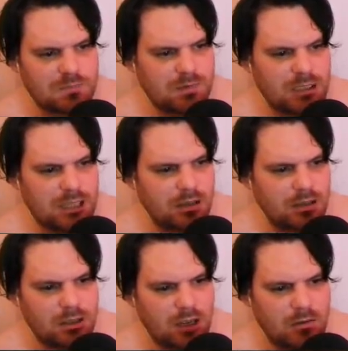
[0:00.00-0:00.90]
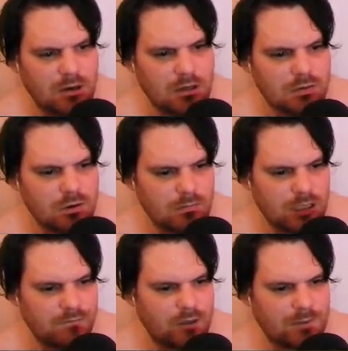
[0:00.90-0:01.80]
speed that I can go.
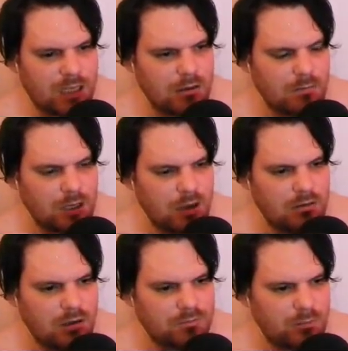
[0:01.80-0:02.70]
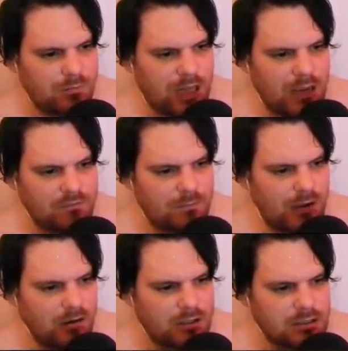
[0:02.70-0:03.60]
Normally, if I was playing it on my own, I'd probably play it for
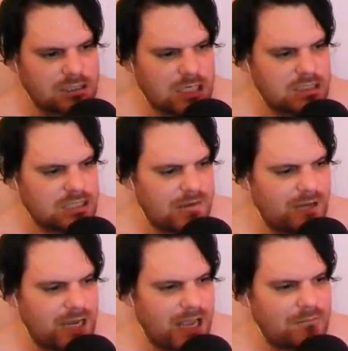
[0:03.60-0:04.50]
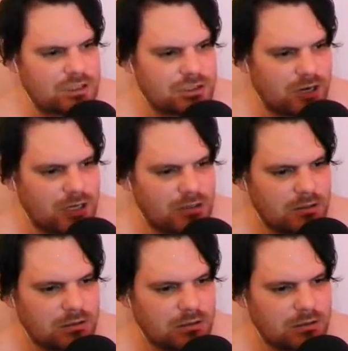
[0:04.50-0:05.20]
about like seven, eight hours straight.